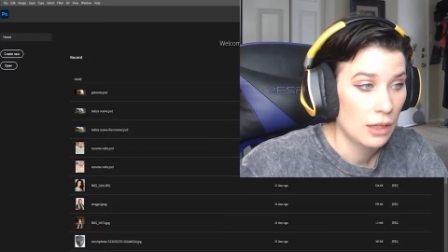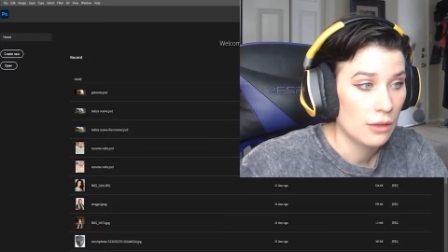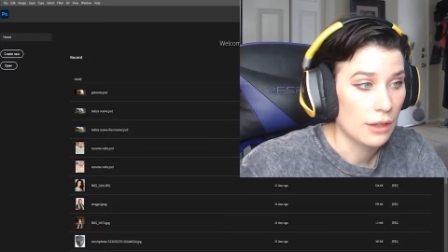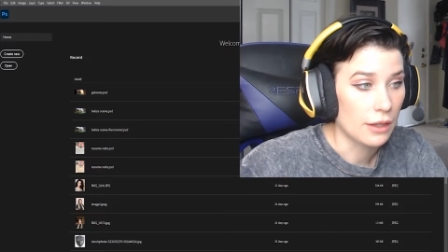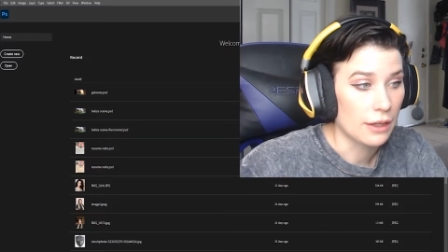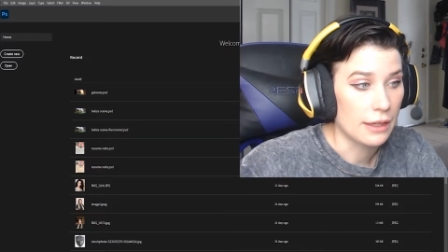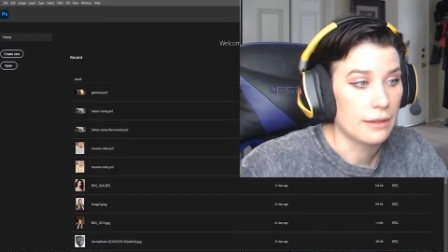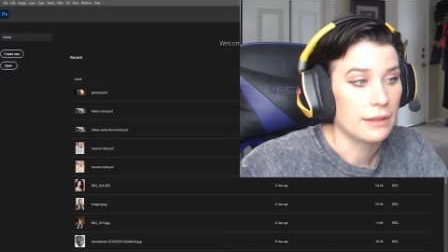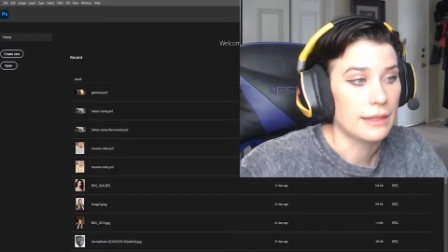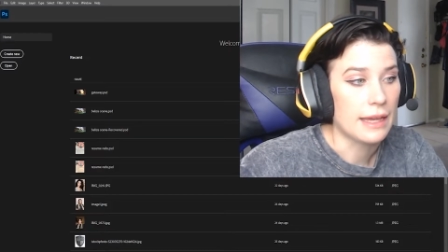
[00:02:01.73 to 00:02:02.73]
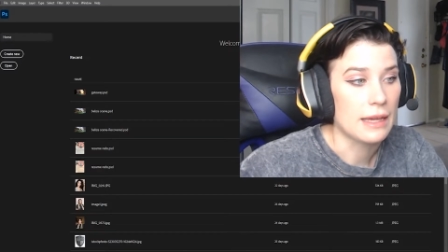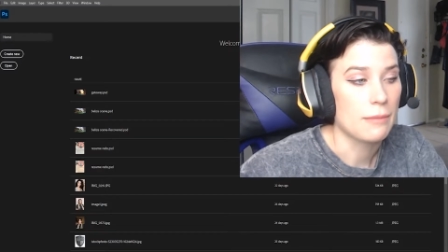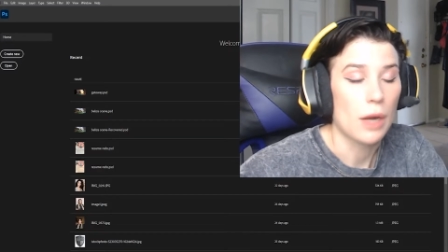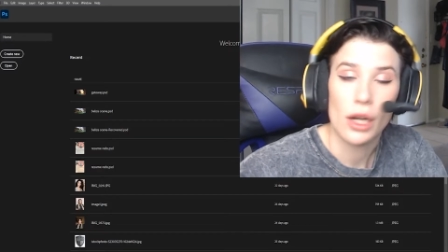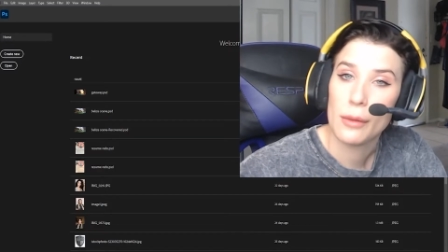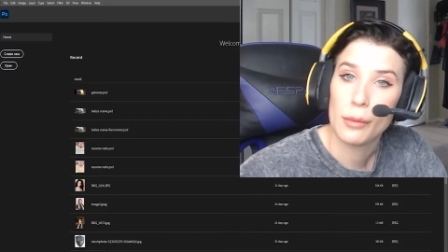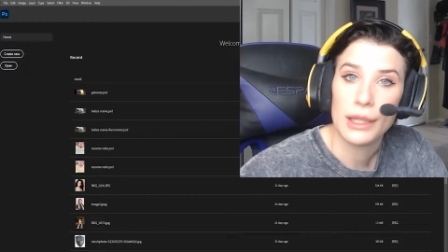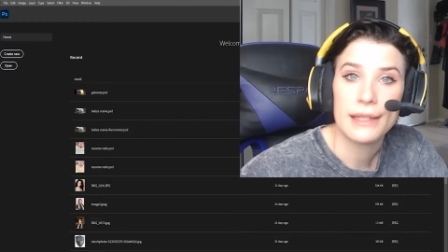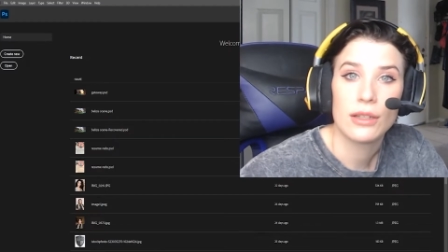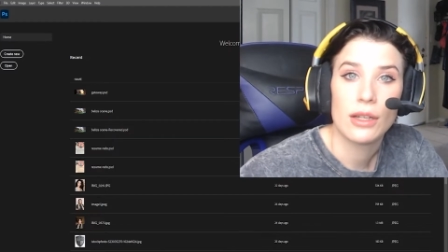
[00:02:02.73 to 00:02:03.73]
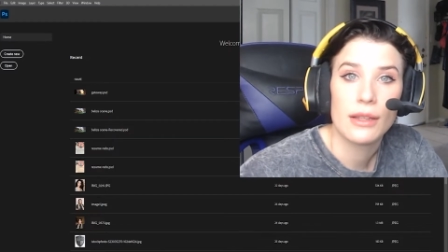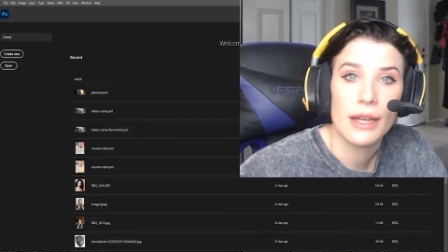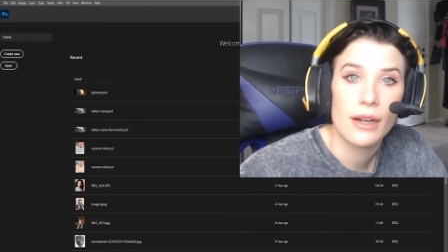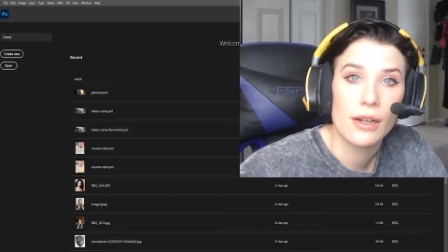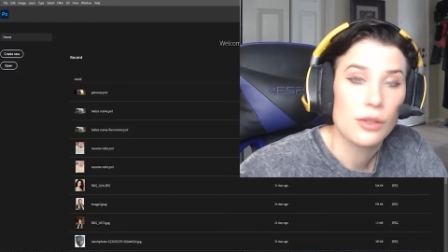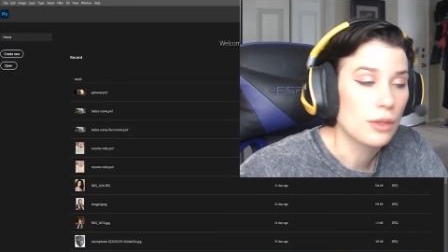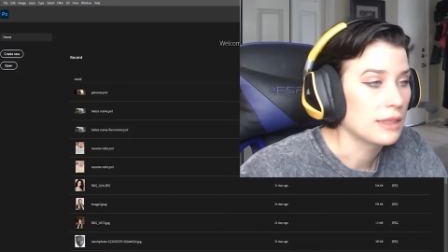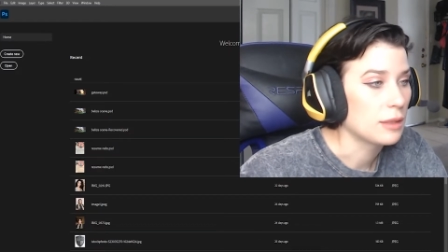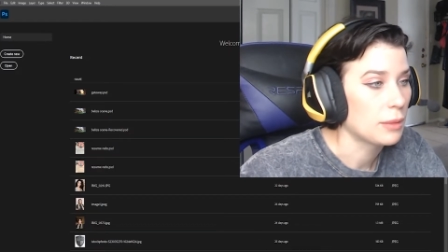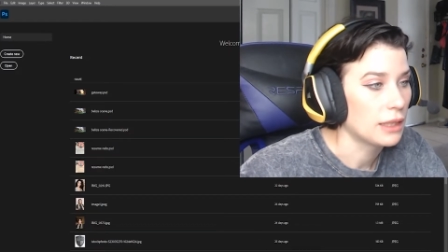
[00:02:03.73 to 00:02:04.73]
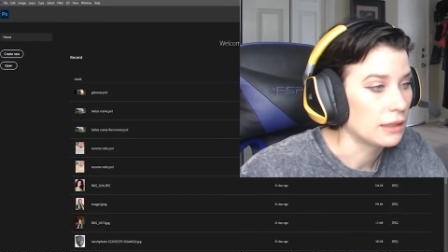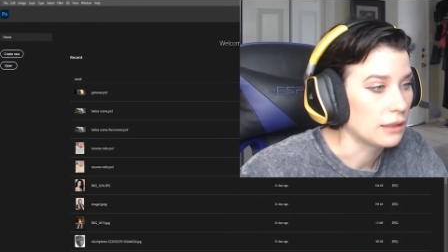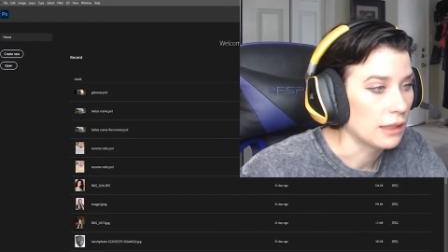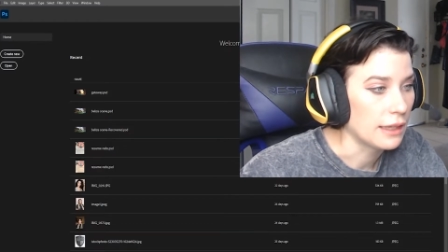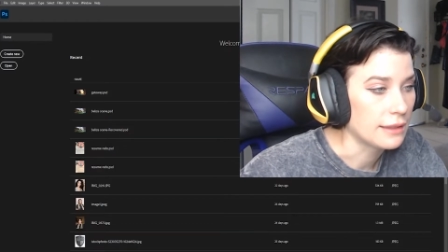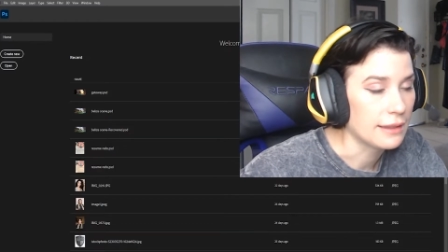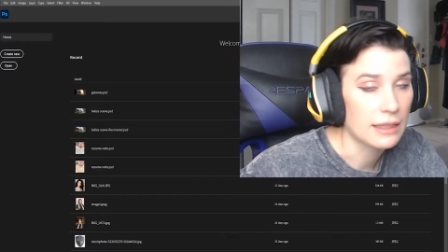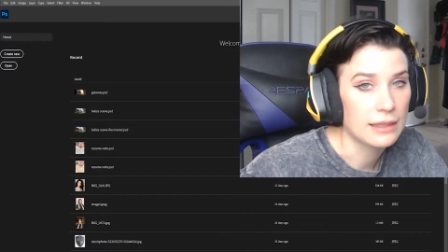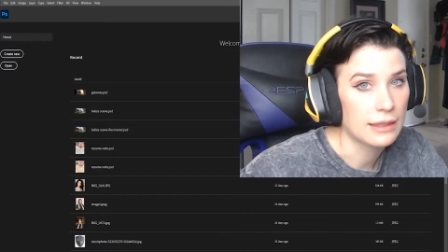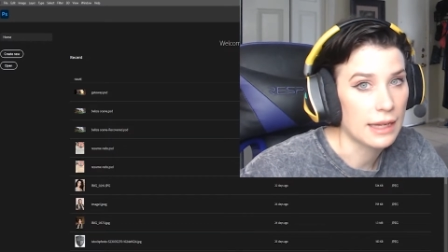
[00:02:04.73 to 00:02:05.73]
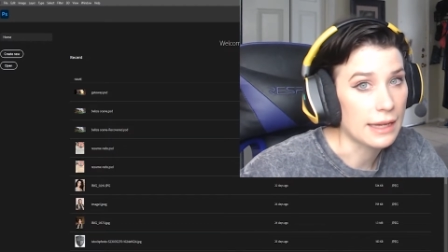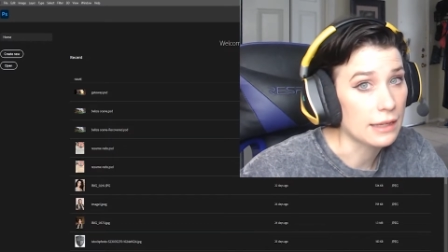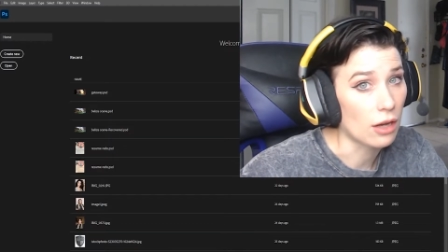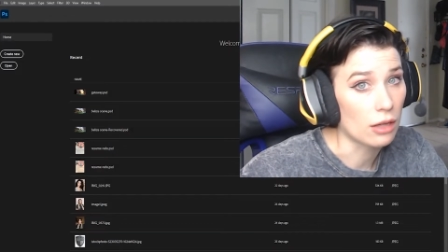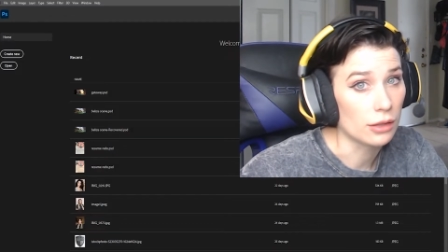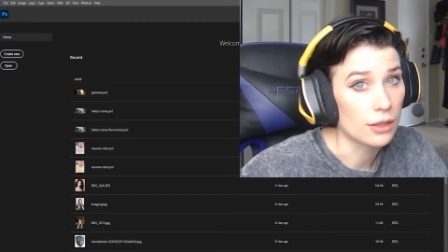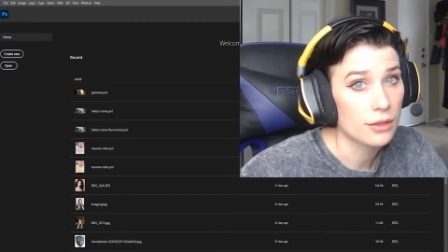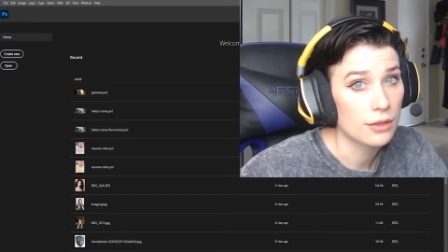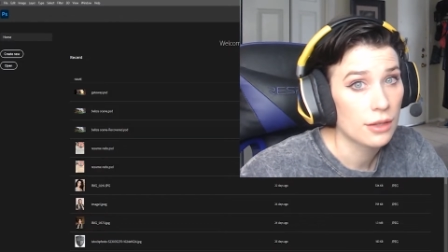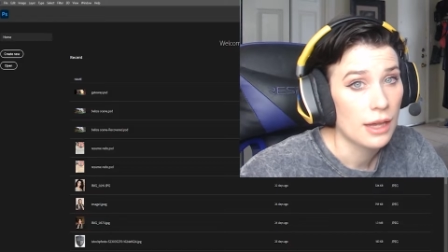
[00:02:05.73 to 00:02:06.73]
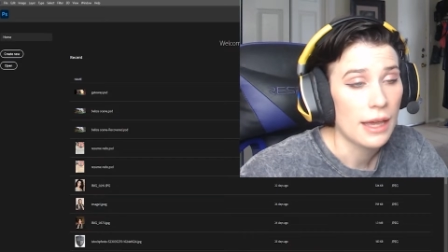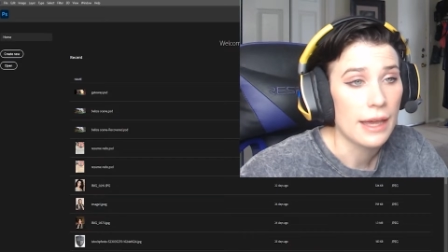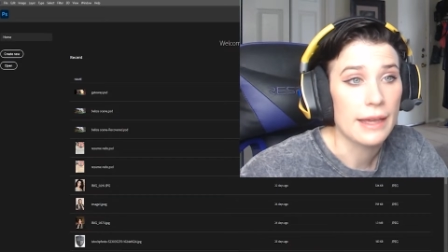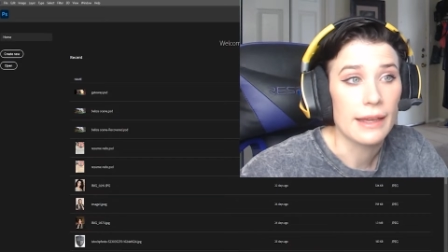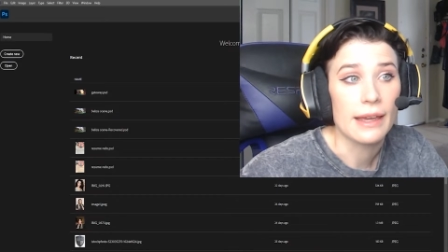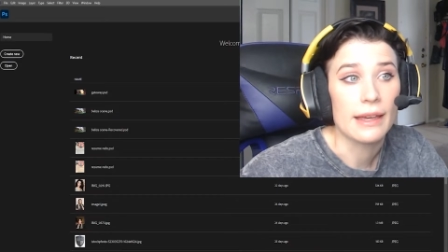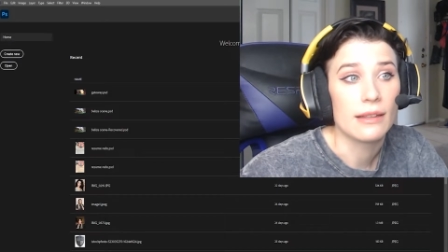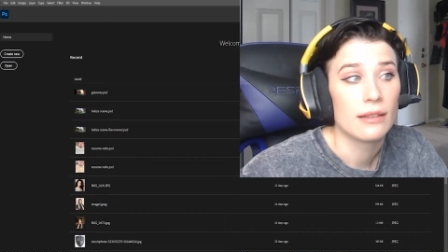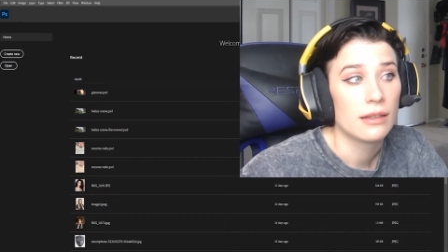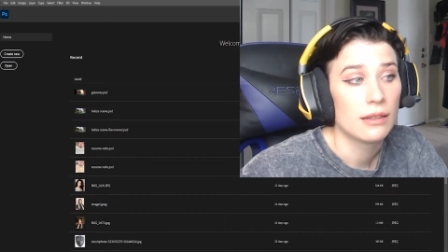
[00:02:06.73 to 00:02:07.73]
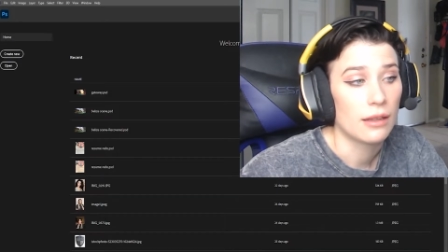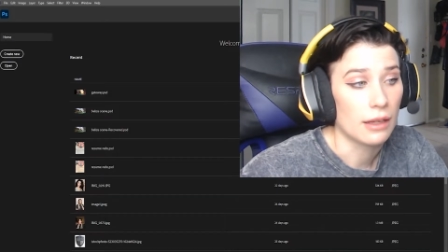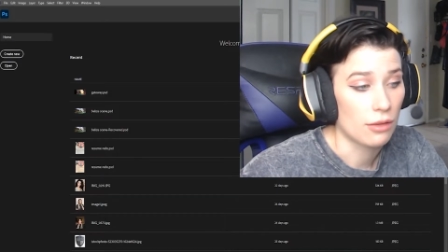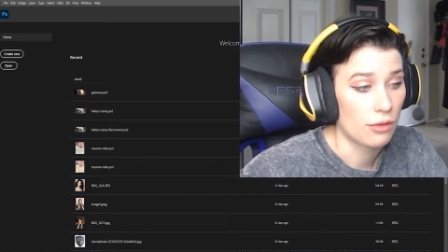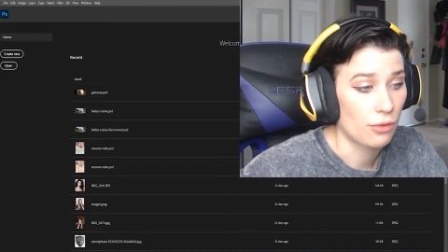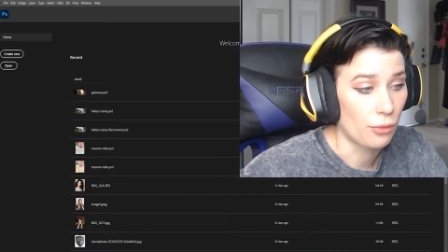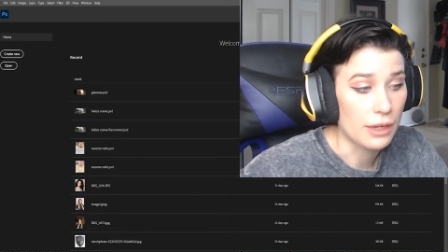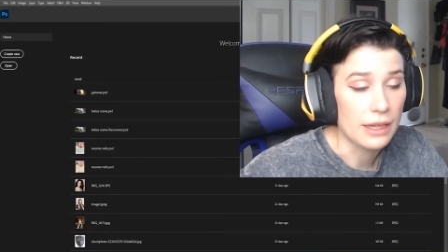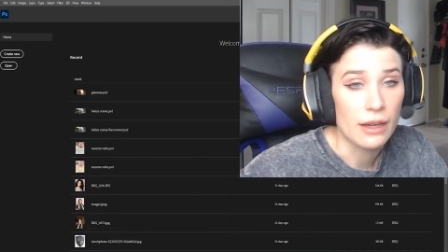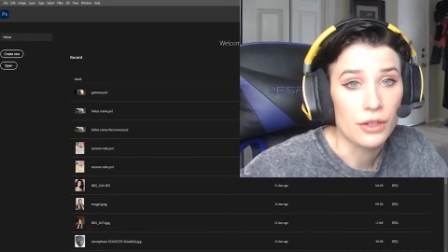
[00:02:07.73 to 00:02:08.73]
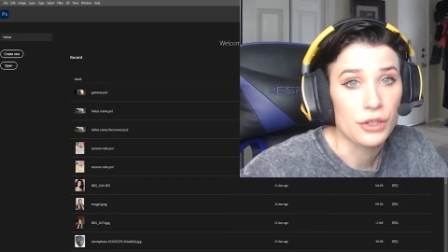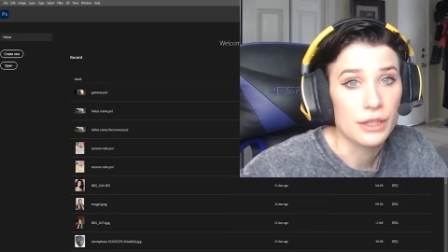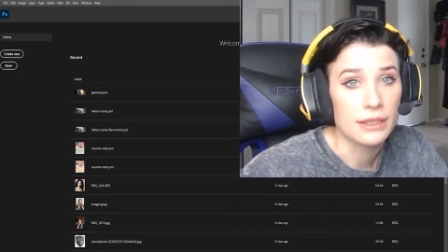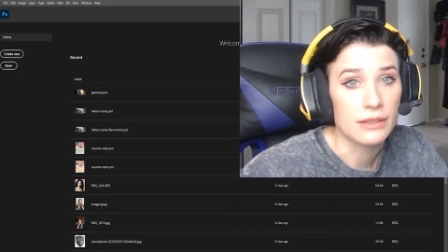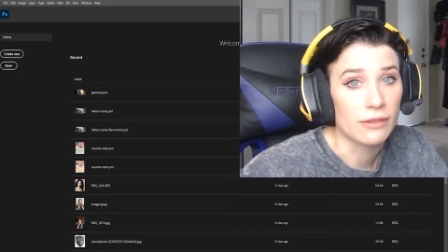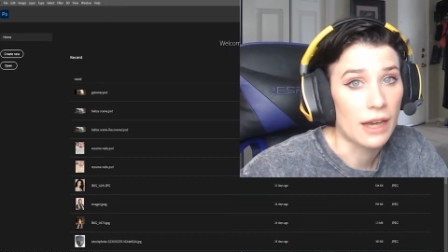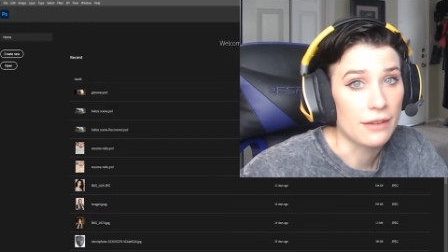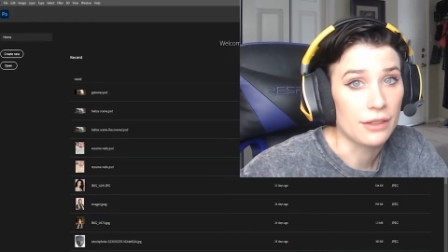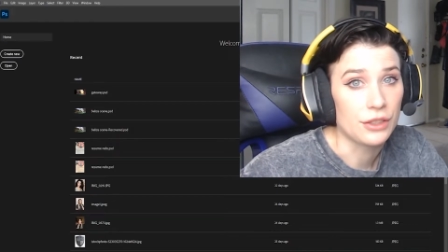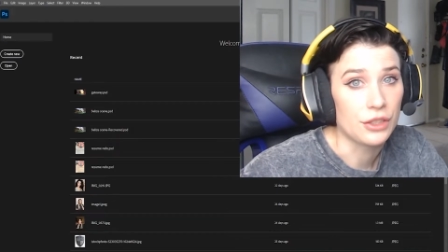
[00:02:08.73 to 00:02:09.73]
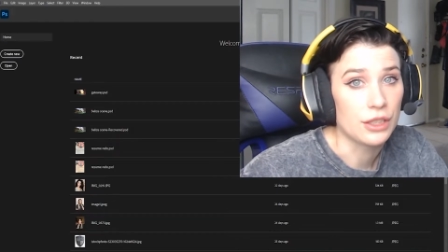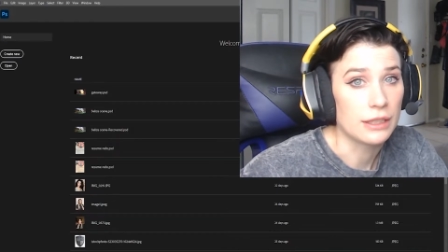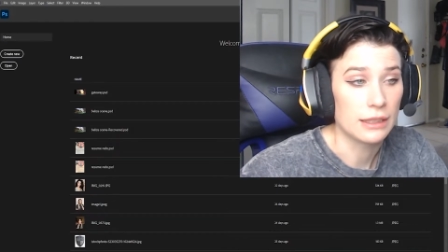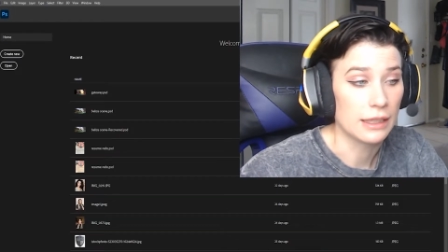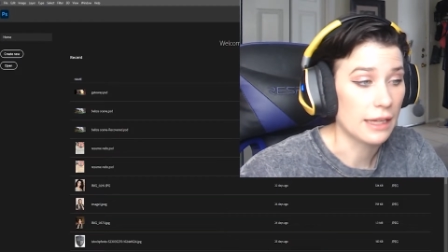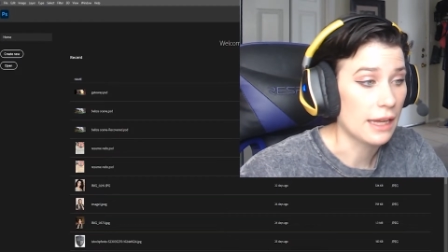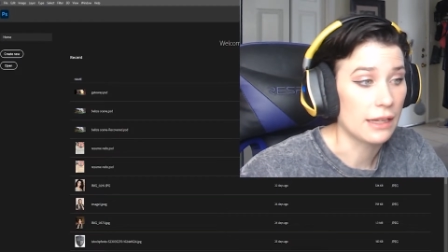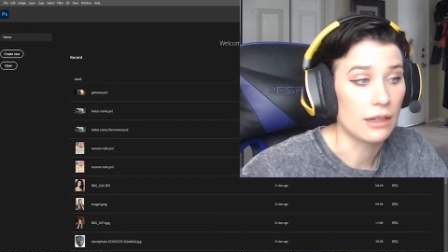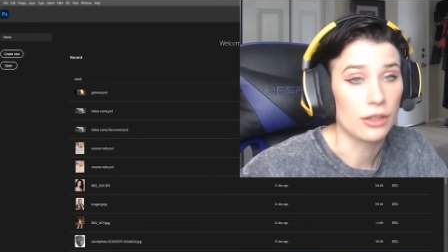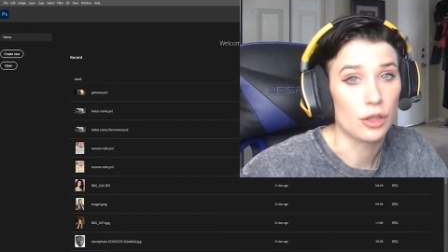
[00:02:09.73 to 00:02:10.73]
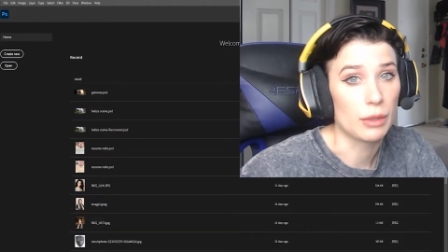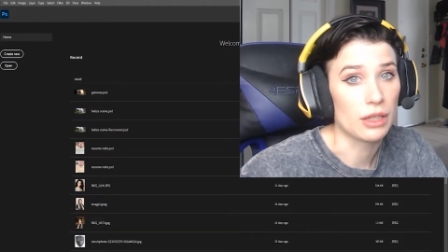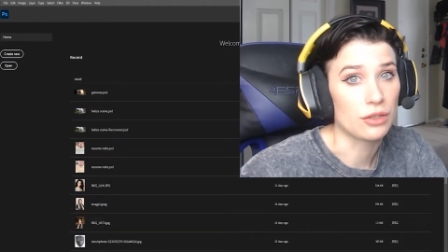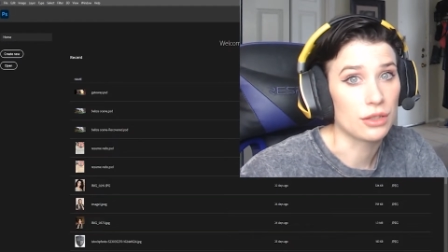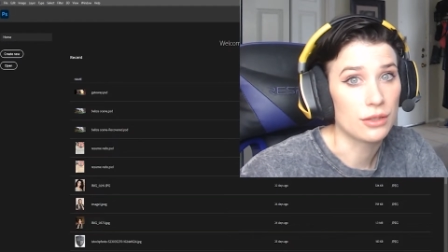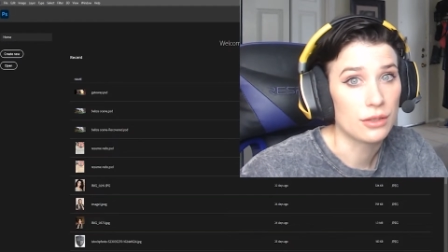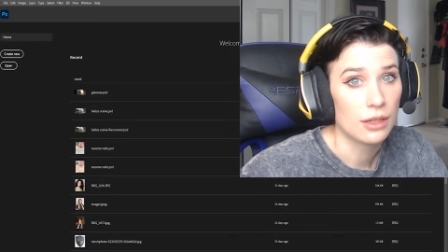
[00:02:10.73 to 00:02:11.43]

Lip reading: There is a marketplace on there. You can spend like $6 to $8 and get like 300 to 500 to like 800 pictures.